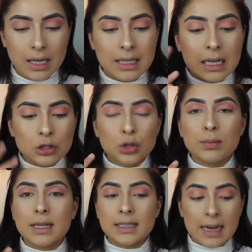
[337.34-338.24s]
And now to
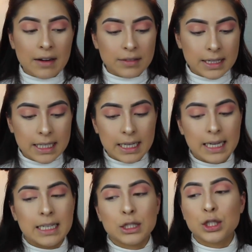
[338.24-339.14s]
blend everything
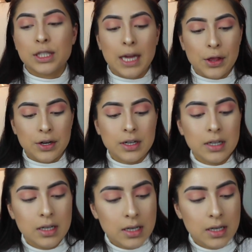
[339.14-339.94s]
in together,